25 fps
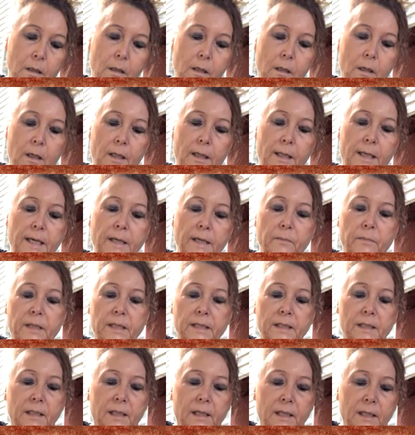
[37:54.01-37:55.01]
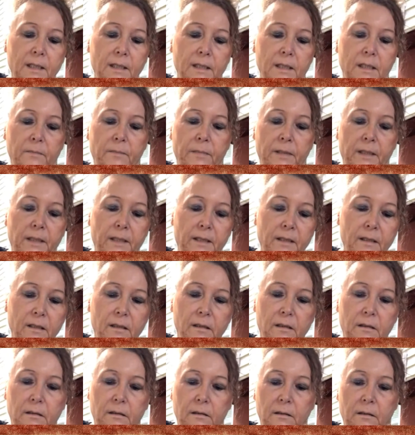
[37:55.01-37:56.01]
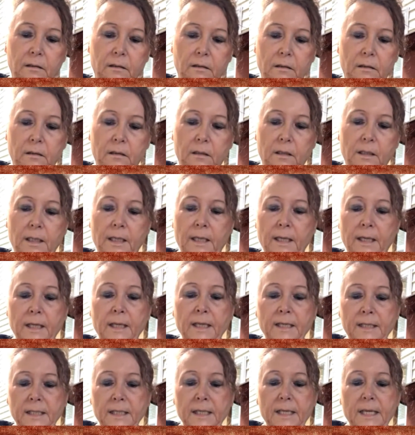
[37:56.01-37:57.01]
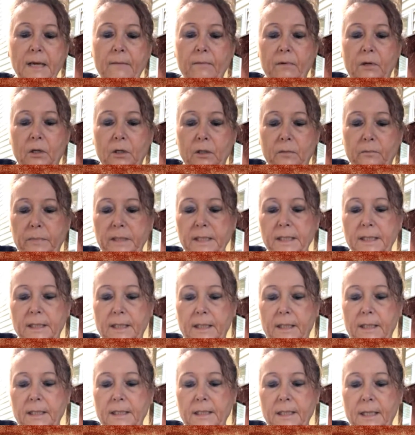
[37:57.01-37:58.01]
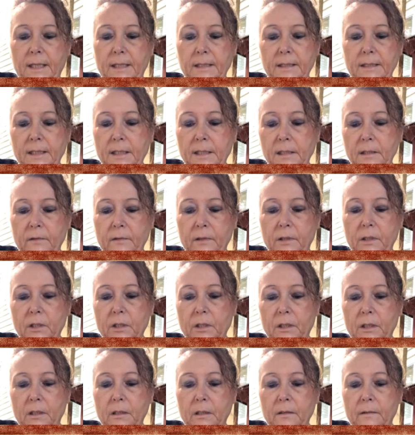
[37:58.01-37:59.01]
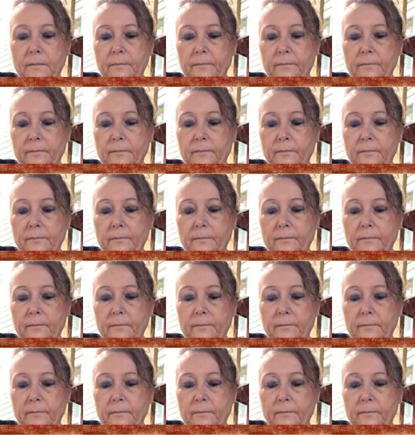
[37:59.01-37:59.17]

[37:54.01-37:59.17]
I like biscuits, but and it did have a good biscuity taste, that's for sure.